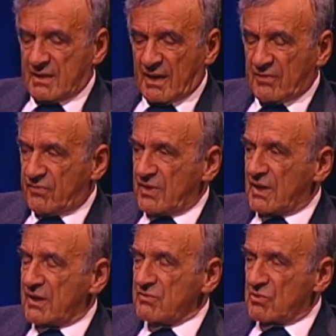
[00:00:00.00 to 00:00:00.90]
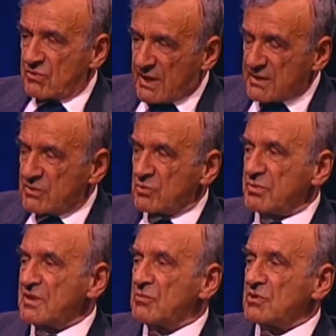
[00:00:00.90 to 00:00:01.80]
I feel I have no right to
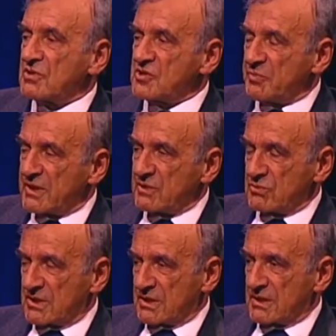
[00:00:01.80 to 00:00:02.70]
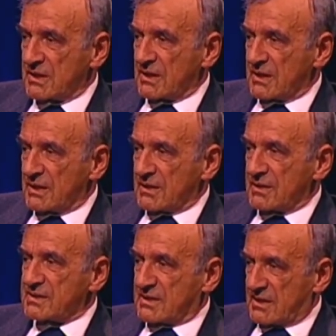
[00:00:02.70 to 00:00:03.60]
bring more despair to the reader. Mm.
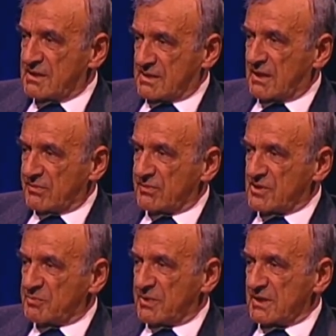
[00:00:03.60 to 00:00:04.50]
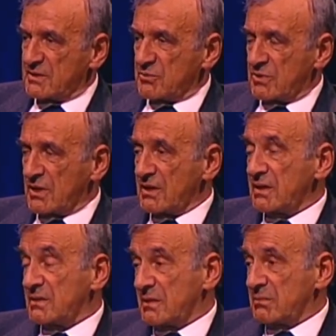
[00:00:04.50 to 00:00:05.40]
See, there is enough despair in the world
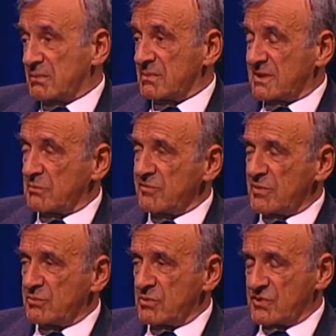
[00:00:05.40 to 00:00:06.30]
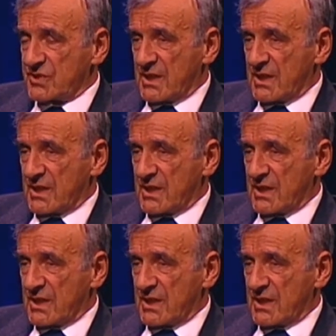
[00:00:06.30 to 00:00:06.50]
and in some of my books.